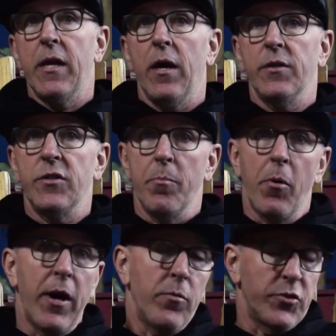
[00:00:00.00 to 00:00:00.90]
because the
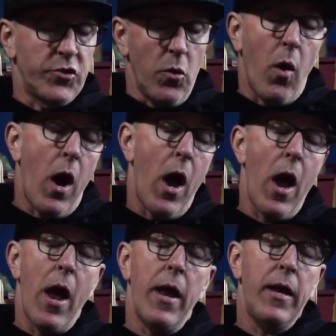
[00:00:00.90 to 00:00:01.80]
break was so
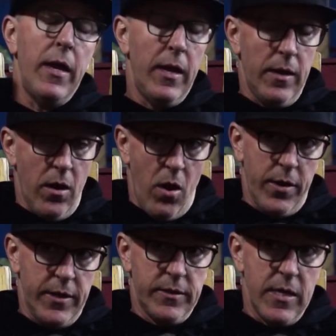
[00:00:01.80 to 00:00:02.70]
high
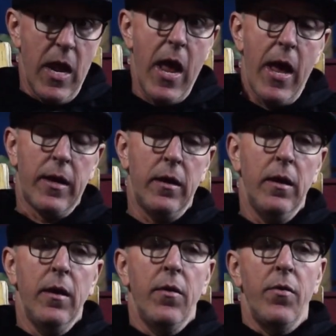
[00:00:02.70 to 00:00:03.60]
on his neck,
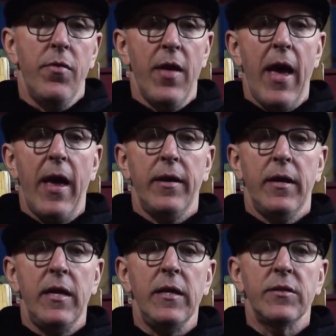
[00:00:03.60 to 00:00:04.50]
that
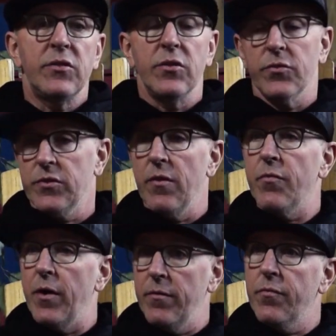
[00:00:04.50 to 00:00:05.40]
he is still
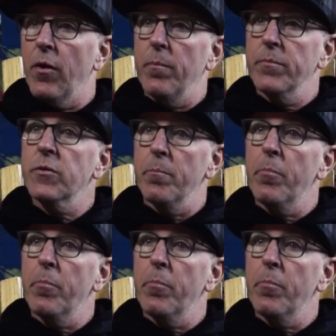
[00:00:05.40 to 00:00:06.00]
suffering from